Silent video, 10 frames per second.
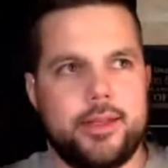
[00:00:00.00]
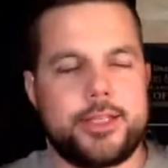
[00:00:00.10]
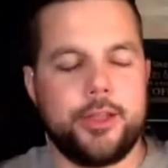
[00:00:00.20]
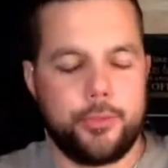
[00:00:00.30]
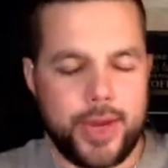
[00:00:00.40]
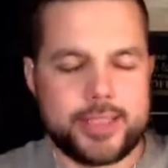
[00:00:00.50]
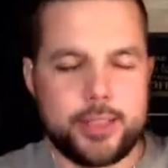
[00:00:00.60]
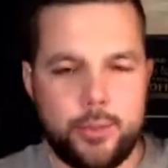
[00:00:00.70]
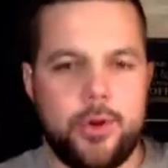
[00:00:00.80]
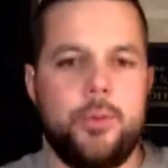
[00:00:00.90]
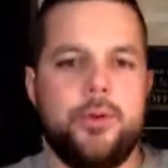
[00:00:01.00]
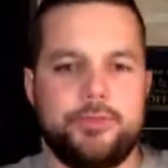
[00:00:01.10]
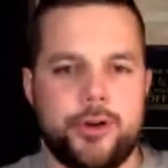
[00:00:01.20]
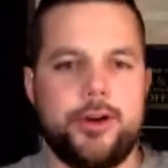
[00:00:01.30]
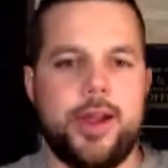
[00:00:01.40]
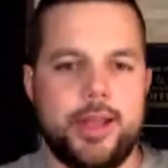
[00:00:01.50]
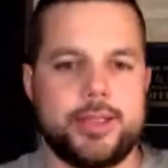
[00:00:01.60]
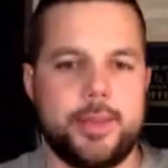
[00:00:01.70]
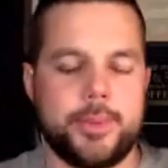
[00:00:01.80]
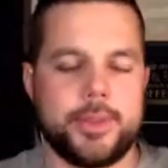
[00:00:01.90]
to the rest of the world, we've thrown our hands
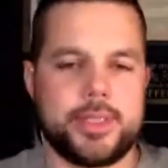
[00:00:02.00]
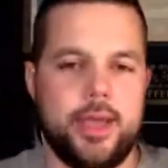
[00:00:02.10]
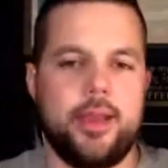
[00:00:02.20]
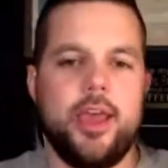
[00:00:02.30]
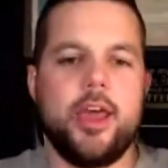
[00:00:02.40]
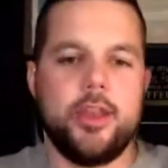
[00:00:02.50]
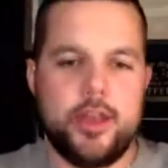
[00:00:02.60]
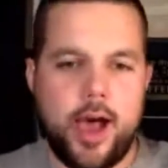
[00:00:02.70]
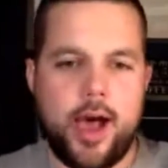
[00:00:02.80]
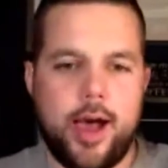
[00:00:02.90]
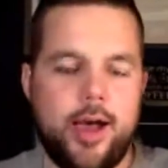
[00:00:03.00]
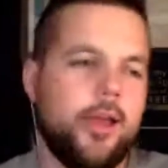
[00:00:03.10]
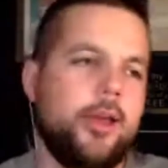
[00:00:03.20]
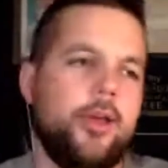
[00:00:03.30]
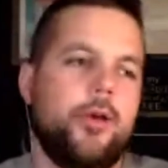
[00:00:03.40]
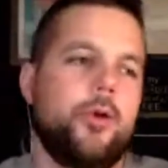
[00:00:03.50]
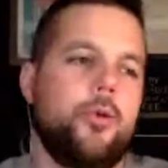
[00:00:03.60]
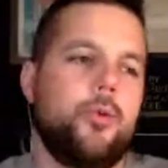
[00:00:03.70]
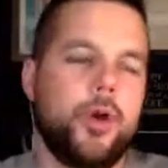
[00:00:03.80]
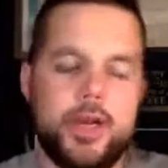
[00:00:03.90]
up and said, nah,
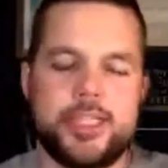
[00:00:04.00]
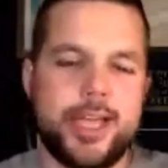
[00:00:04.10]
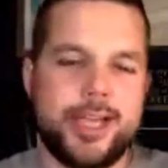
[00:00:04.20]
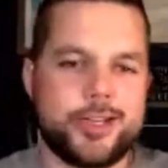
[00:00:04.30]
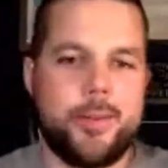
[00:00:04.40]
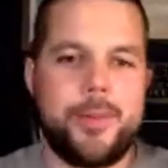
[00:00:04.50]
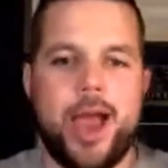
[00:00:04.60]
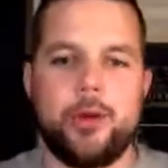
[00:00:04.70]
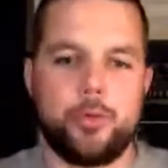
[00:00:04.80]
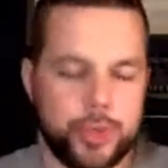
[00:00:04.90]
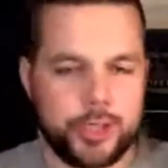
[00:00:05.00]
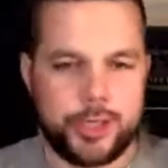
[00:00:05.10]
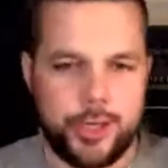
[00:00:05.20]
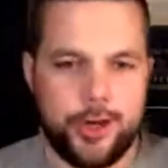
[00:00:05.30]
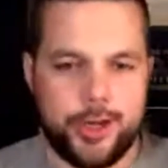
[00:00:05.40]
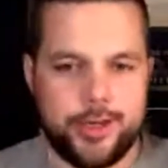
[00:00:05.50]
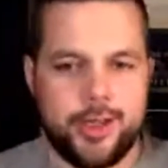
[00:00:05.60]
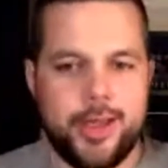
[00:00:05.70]
we changed our mind. We're good.